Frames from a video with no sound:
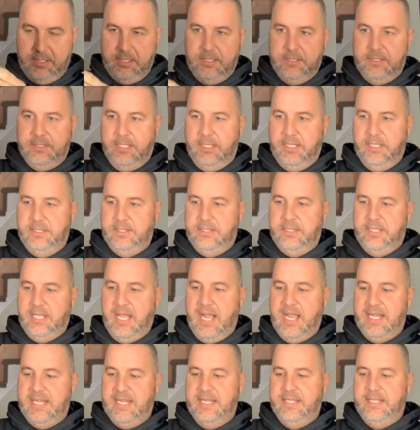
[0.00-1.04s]
It's a
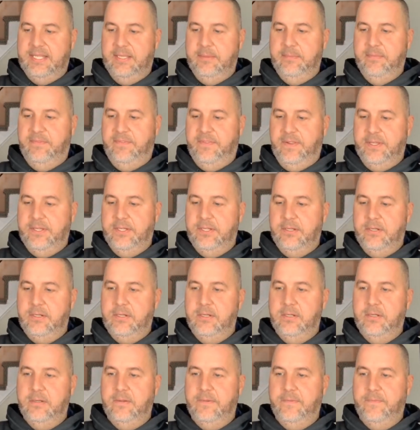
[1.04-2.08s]
Tiny Tim
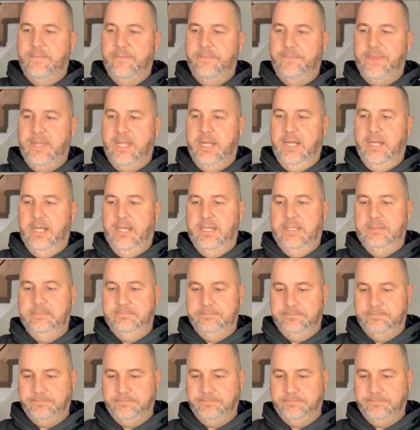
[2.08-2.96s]
figure. I